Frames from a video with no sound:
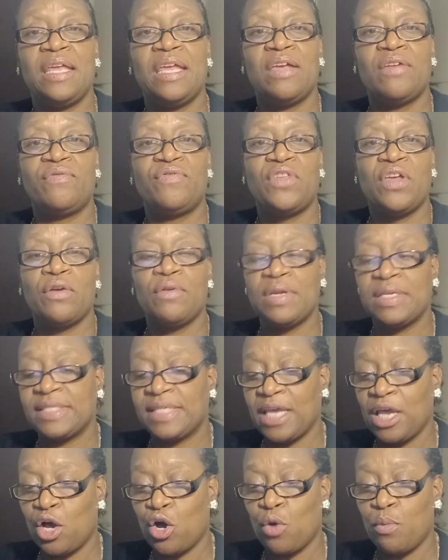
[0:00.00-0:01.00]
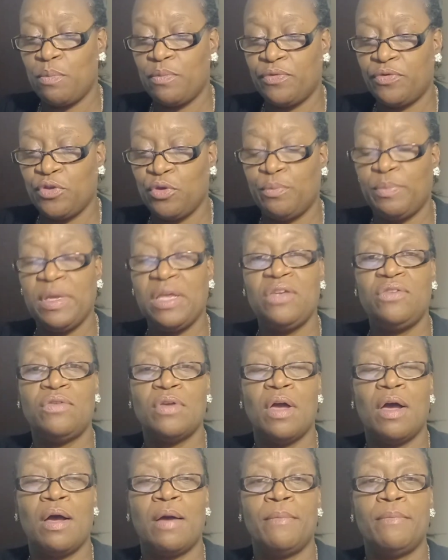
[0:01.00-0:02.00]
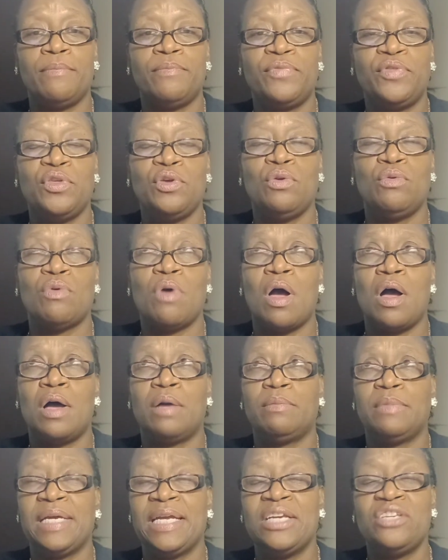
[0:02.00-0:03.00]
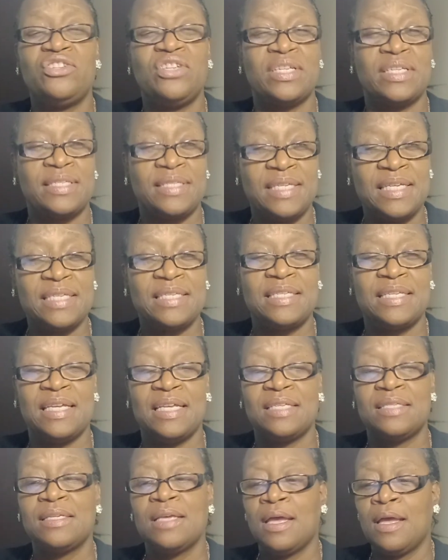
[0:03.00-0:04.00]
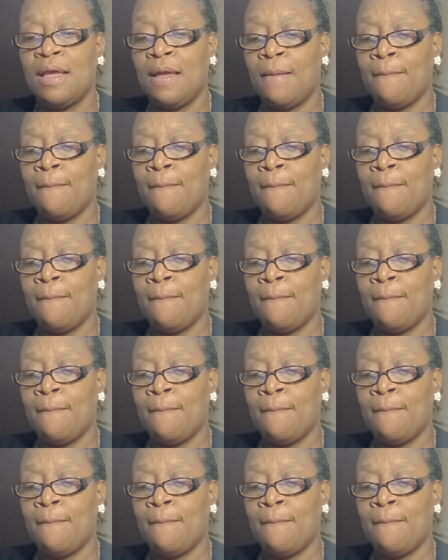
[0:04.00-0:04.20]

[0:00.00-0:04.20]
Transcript: if there is help through energy assistance,